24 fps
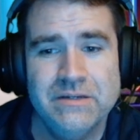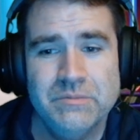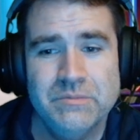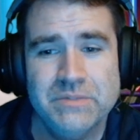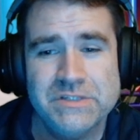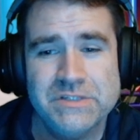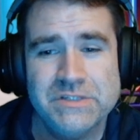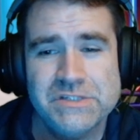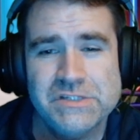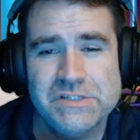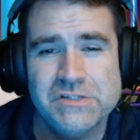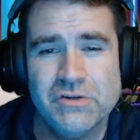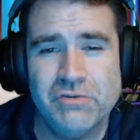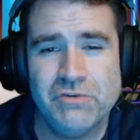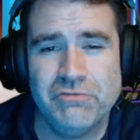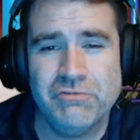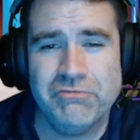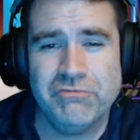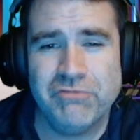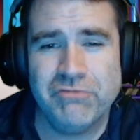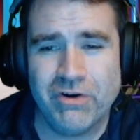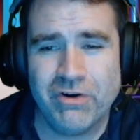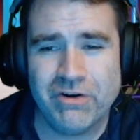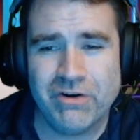but so
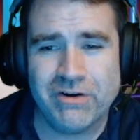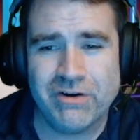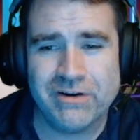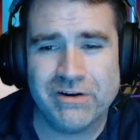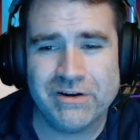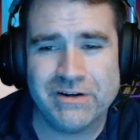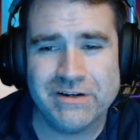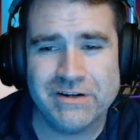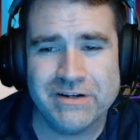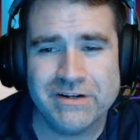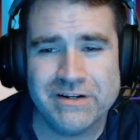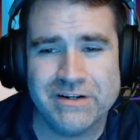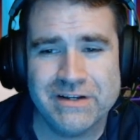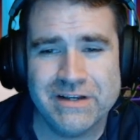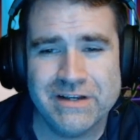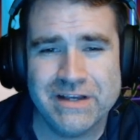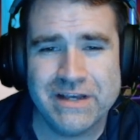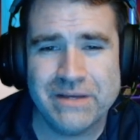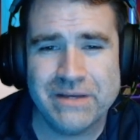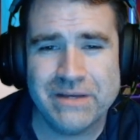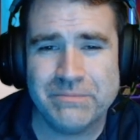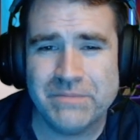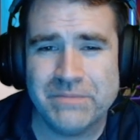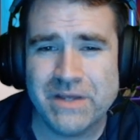far,
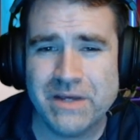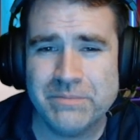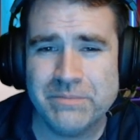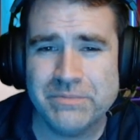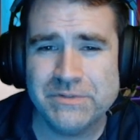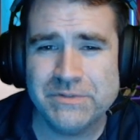I'm not